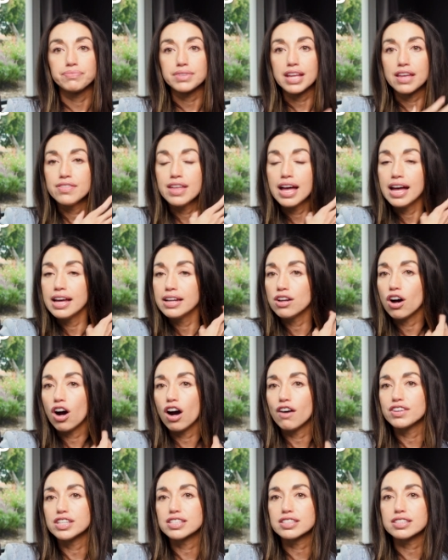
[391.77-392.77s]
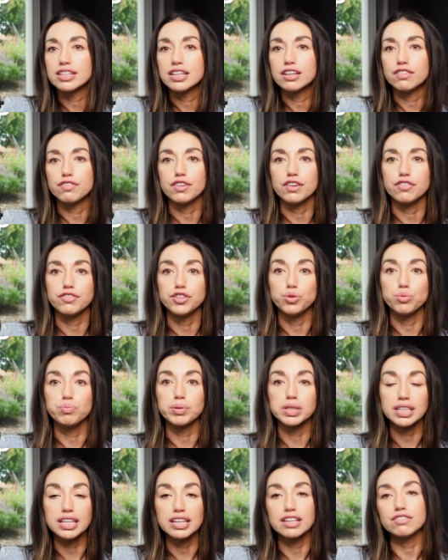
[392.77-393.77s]
then obviously if you
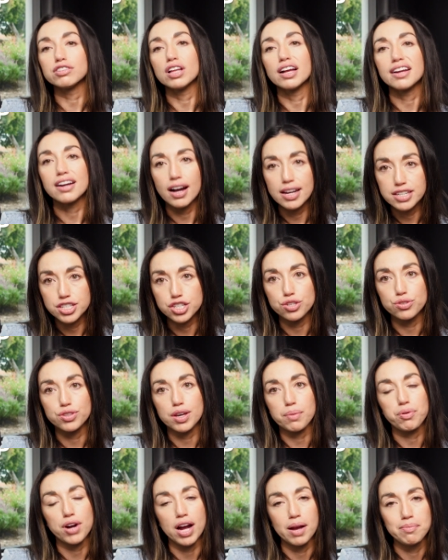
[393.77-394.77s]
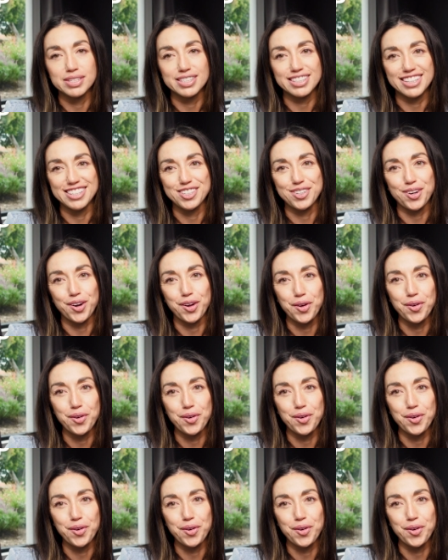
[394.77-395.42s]
believe like I do that prime is gonna start